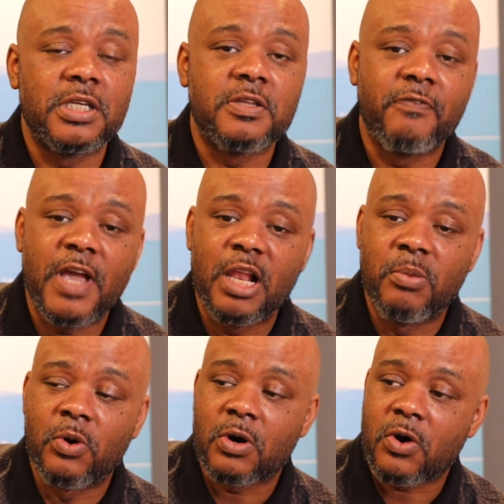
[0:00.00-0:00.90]
is
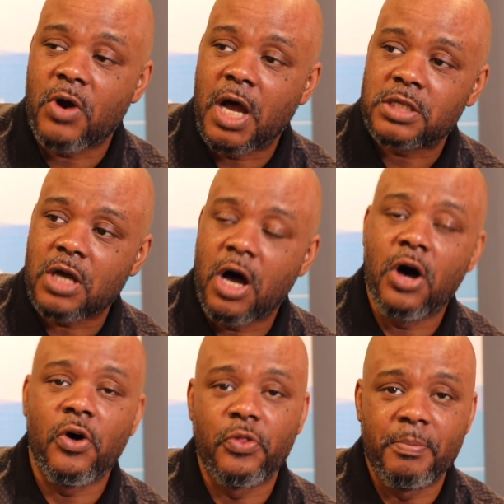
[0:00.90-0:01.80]
available across
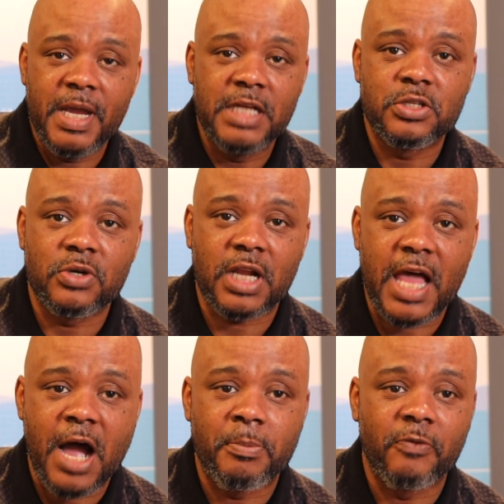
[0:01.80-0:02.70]
all the major
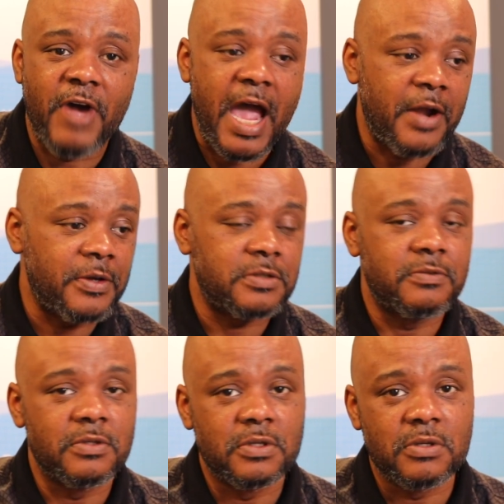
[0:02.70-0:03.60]
cloud
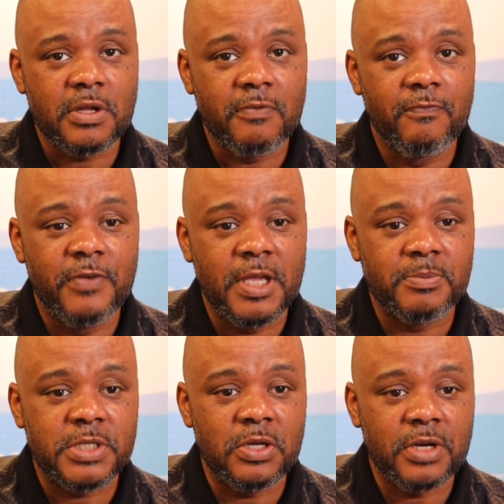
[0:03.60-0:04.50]
providers.
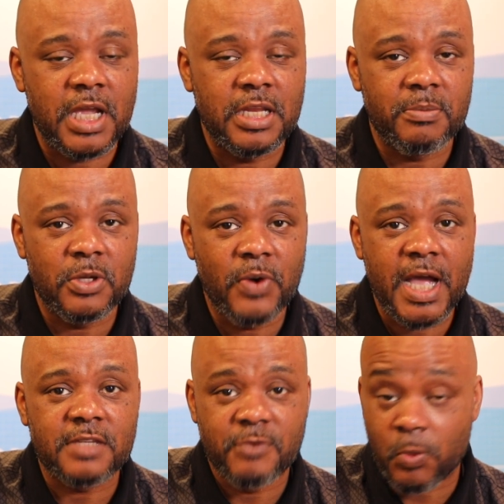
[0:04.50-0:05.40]
VMC on
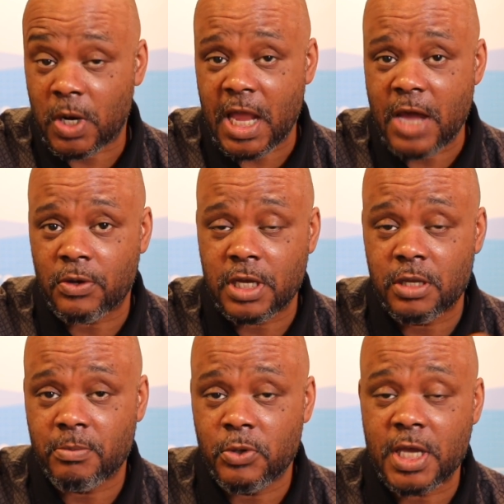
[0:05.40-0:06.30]
AWS, VMware Cloud on
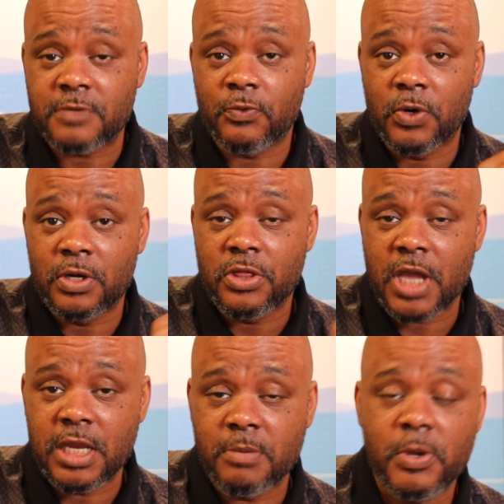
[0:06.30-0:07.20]
AWS for the
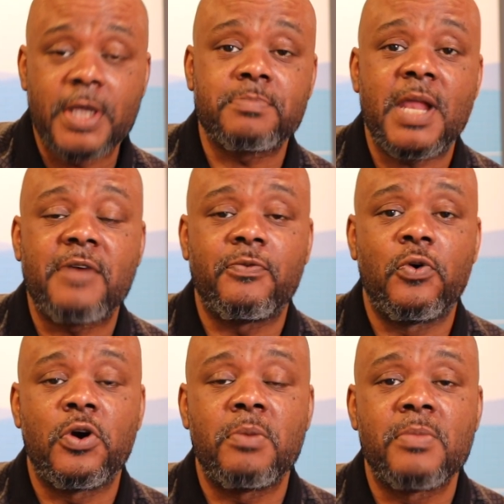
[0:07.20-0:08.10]
AWS
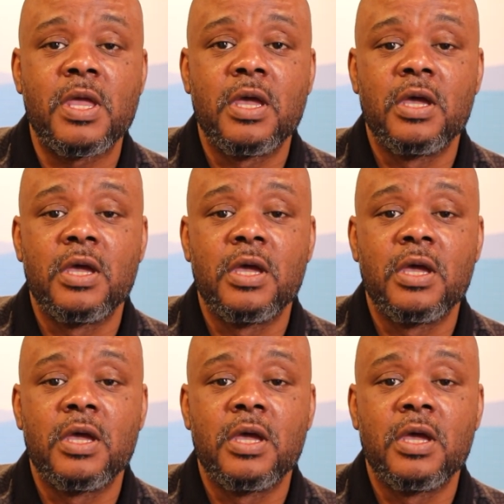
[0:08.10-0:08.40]
platform,